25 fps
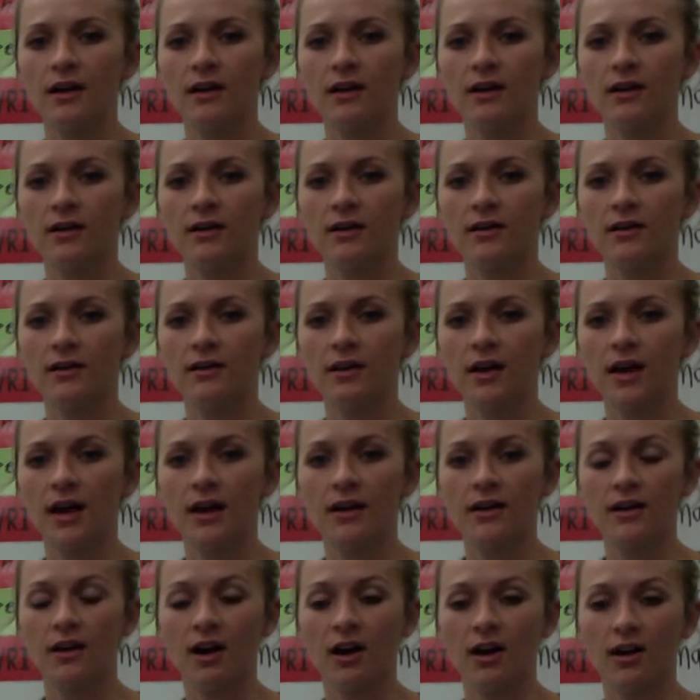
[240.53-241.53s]

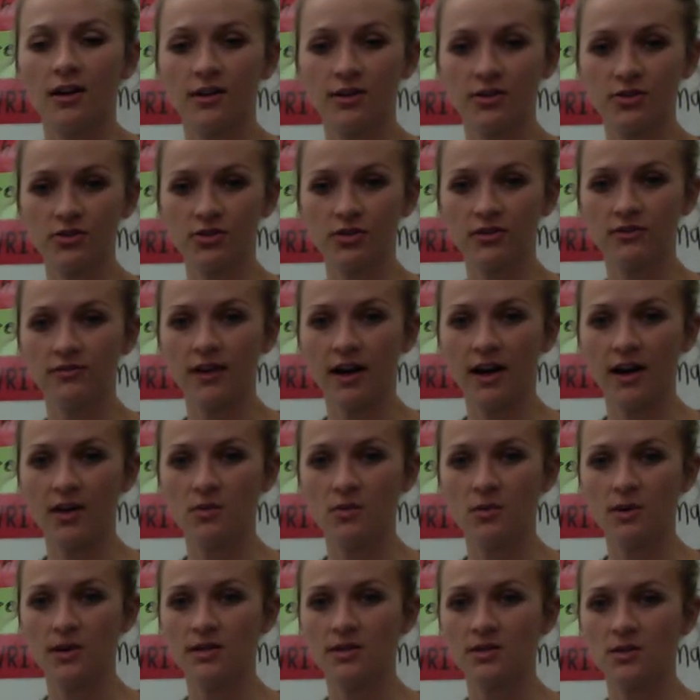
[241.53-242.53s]
R-controlled vowel was
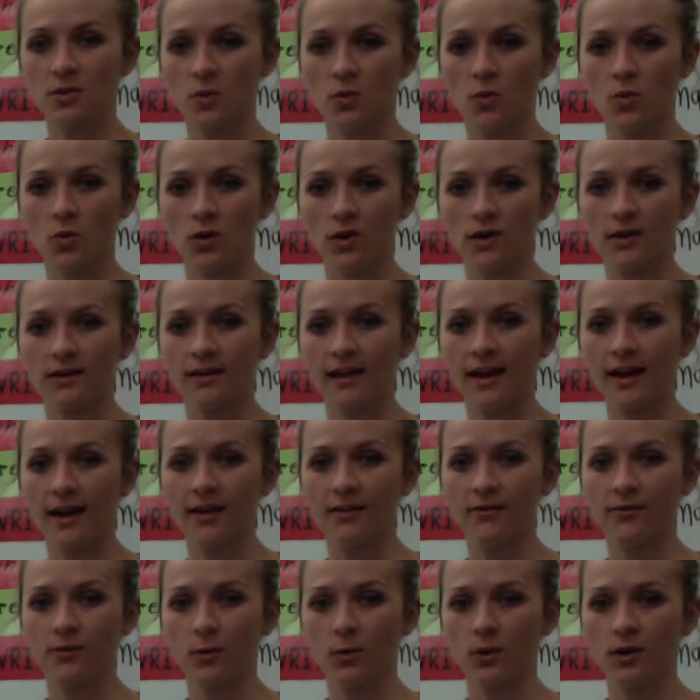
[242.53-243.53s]
or like fork.
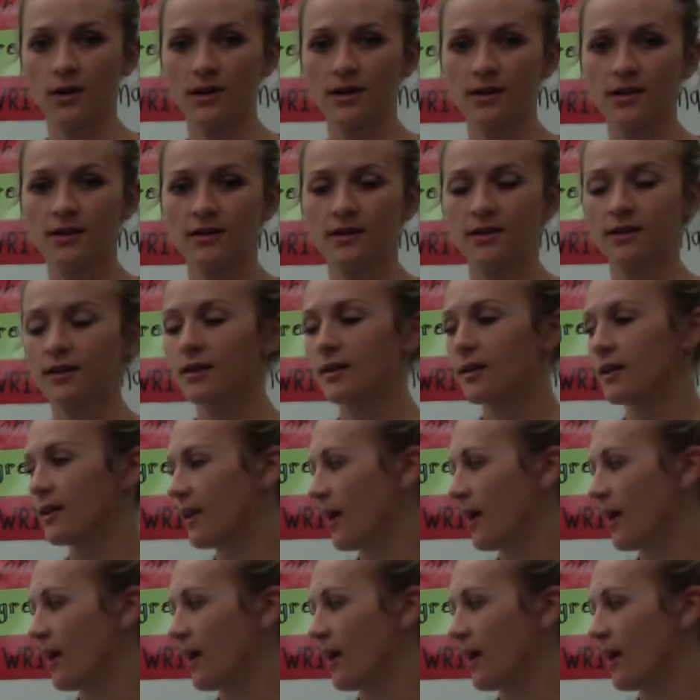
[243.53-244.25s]
Okay.